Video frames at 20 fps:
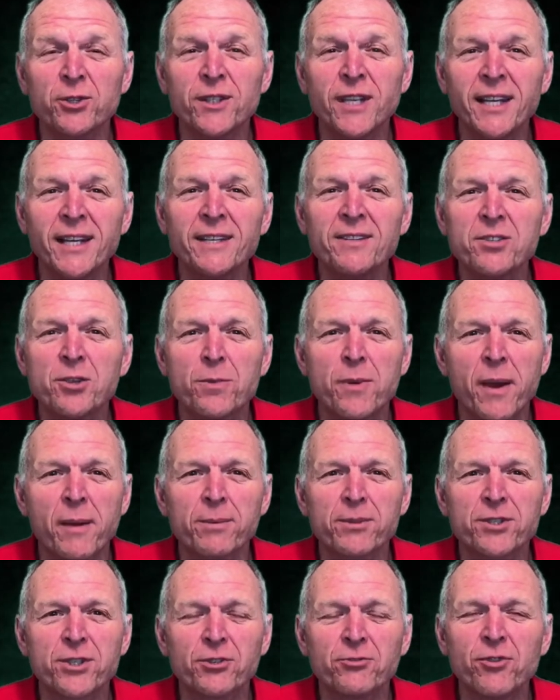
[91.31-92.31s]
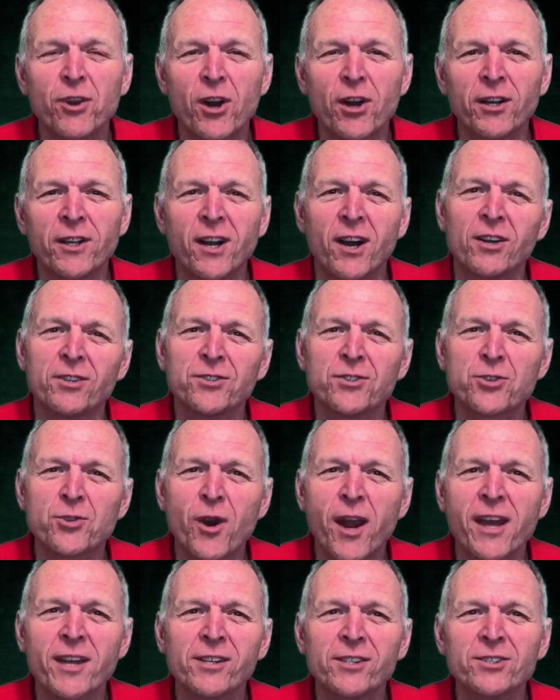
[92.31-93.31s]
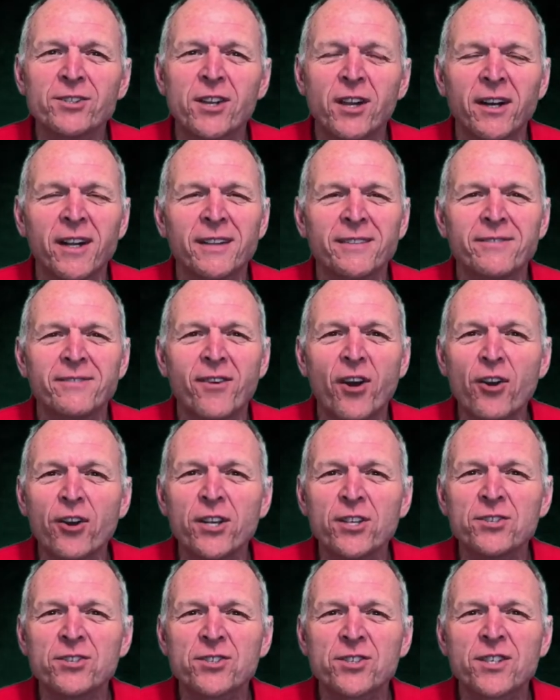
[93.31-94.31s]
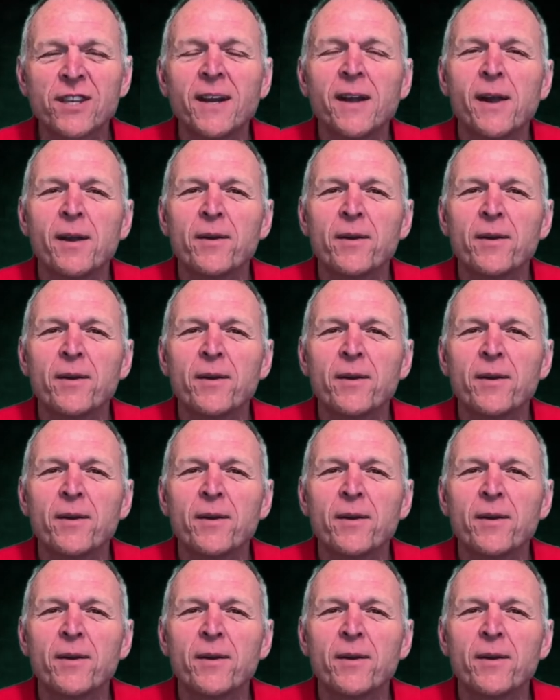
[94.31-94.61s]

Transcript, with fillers: need to be able to run on trails and in forests.